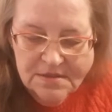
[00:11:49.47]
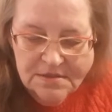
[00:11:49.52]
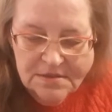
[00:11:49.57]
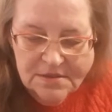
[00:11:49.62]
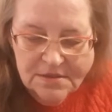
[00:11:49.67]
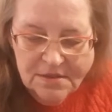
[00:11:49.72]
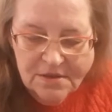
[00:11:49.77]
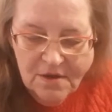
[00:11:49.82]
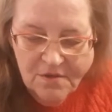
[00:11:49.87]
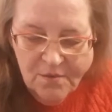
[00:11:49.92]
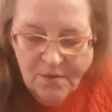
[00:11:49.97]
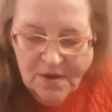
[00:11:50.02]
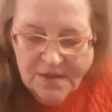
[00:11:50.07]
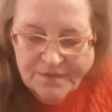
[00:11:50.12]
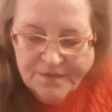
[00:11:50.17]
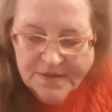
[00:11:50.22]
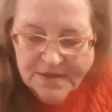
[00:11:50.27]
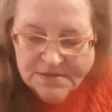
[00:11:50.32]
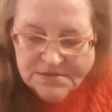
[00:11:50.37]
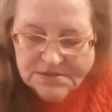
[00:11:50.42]
to go
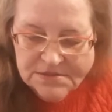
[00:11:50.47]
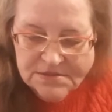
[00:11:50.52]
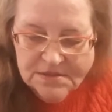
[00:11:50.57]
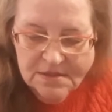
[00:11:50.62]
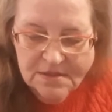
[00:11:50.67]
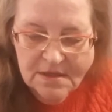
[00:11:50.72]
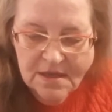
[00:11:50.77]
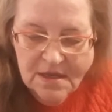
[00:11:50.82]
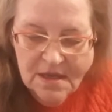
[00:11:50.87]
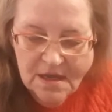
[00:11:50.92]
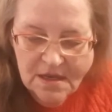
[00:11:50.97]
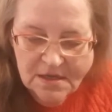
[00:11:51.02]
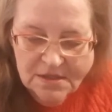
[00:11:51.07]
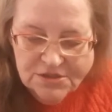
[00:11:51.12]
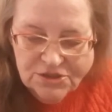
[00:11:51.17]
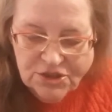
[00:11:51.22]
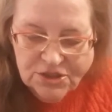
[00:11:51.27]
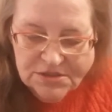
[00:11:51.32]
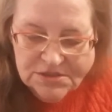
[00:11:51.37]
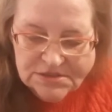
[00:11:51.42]
with this,
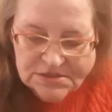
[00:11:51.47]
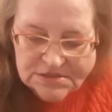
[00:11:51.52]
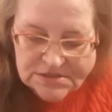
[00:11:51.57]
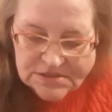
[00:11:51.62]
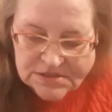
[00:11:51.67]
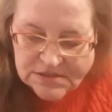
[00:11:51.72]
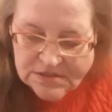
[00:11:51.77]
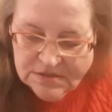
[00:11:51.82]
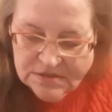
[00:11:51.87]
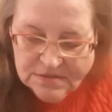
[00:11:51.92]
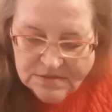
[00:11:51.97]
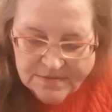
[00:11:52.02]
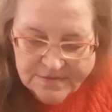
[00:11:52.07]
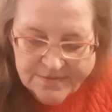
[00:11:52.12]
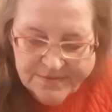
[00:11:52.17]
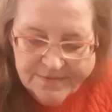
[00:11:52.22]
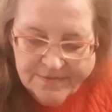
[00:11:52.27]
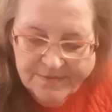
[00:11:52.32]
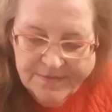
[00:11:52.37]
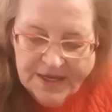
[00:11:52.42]
just
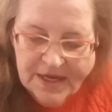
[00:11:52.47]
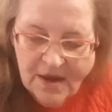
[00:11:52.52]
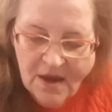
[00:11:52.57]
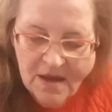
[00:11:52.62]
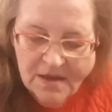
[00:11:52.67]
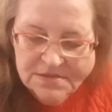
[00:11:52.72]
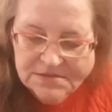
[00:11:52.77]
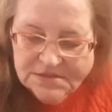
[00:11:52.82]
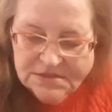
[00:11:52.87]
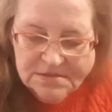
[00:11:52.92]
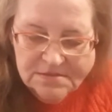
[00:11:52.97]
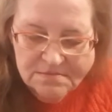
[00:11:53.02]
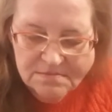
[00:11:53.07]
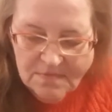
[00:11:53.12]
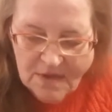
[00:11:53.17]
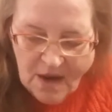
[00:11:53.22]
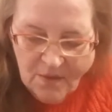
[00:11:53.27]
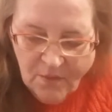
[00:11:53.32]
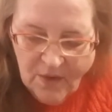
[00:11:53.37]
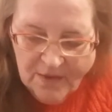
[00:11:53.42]
because
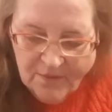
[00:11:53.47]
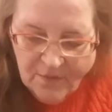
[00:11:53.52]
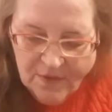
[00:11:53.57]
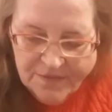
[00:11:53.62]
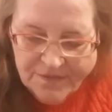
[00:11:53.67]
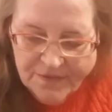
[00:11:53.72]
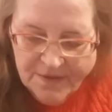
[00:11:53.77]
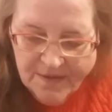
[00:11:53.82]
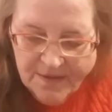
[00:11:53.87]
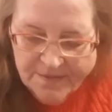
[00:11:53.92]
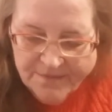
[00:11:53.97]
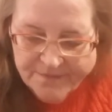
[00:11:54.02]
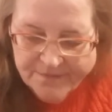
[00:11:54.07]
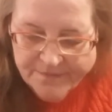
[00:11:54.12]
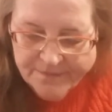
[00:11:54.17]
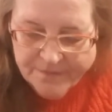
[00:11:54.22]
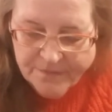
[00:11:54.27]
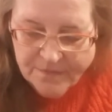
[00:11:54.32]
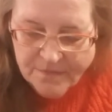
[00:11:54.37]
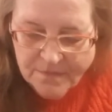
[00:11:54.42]
I went with the,
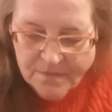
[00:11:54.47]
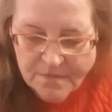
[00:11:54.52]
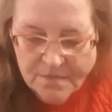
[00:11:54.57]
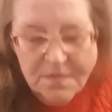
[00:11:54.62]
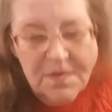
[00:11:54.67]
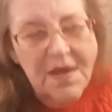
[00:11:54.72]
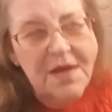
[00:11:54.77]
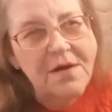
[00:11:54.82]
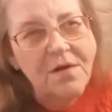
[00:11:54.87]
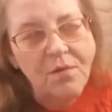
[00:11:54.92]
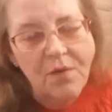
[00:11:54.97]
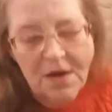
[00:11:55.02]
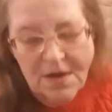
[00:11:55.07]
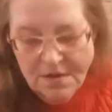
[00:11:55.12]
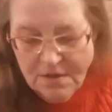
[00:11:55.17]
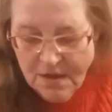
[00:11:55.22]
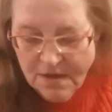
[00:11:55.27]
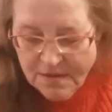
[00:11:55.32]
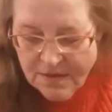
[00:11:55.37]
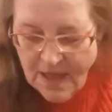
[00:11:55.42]
you know, what
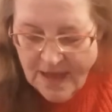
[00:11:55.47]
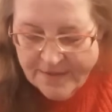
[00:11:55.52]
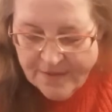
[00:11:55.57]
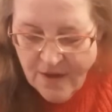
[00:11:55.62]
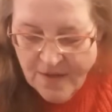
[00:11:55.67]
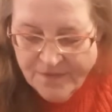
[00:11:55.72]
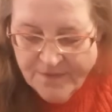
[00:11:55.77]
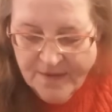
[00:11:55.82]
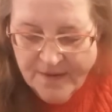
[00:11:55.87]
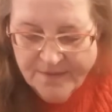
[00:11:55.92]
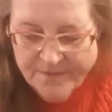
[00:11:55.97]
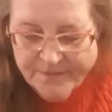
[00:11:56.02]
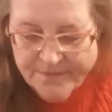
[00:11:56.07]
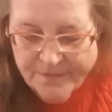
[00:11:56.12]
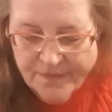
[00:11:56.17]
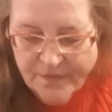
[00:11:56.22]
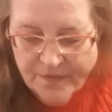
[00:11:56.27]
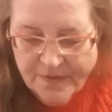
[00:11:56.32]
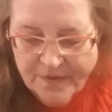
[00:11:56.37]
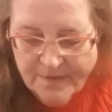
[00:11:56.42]
it looked like on the,
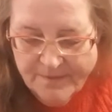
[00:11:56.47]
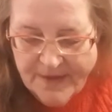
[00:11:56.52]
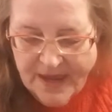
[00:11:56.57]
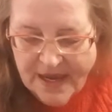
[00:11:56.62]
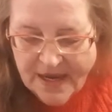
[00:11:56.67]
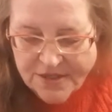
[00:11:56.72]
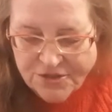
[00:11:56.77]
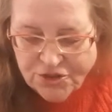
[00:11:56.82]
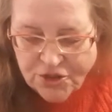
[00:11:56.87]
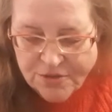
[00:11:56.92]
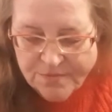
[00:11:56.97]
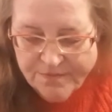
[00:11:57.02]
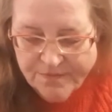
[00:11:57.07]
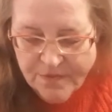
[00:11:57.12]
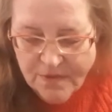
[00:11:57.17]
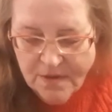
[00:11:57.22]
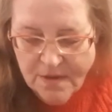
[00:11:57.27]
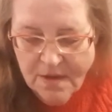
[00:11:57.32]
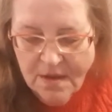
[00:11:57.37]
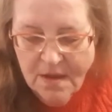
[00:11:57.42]
the page.
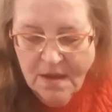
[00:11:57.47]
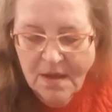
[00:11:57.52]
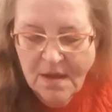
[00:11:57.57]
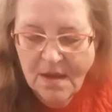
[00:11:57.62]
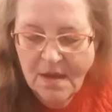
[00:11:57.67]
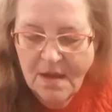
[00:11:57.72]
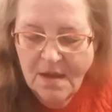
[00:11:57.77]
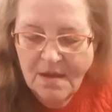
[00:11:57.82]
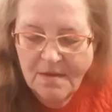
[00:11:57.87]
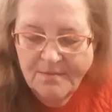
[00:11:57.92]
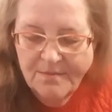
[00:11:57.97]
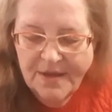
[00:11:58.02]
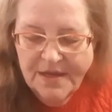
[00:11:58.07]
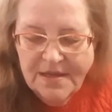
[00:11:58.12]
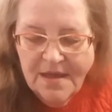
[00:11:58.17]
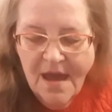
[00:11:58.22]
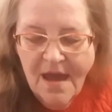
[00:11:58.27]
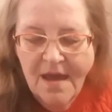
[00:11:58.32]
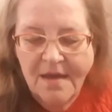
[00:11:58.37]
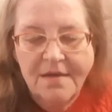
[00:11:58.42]
But
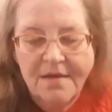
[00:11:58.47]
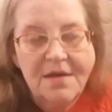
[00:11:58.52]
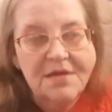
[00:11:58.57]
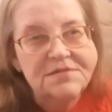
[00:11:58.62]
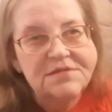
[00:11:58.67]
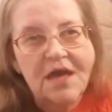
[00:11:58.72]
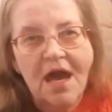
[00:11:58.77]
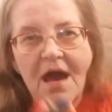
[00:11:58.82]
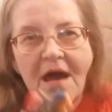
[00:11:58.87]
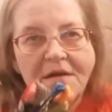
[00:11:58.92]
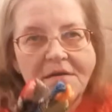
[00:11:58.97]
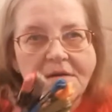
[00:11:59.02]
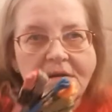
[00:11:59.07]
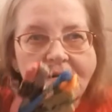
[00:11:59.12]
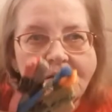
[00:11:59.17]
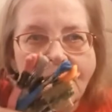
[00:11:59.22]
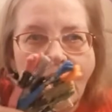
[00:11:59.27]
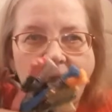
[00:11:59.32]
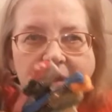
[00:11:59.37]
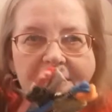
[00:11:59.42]
yeah, it's got
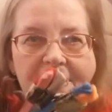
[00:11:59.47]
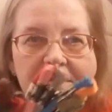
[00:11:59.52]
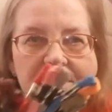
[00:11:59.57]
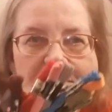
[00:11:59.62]
like